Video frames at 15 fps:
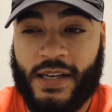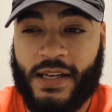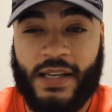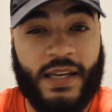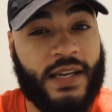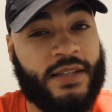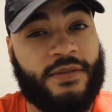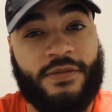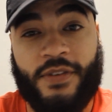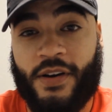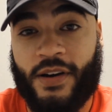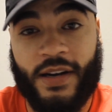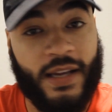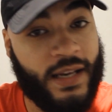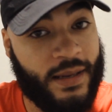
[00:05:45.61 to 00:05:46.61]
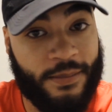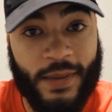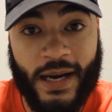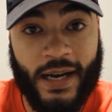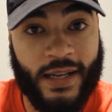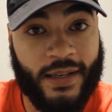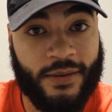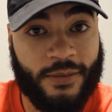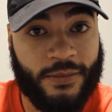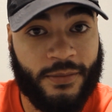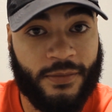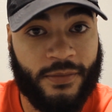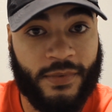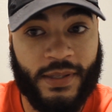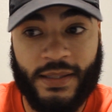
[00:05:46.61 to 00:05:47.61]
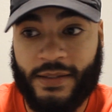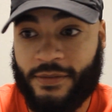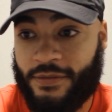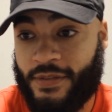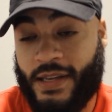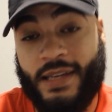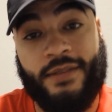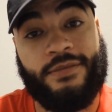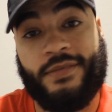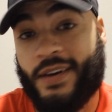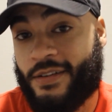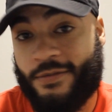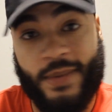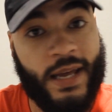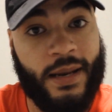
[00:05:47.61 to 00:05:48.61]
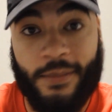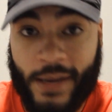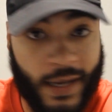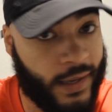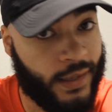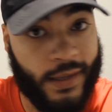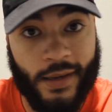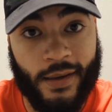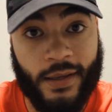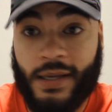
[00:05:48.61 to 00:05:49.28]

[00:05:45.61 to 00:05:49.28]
He hasn't fought anybody with the feet of Manny Pacquiao.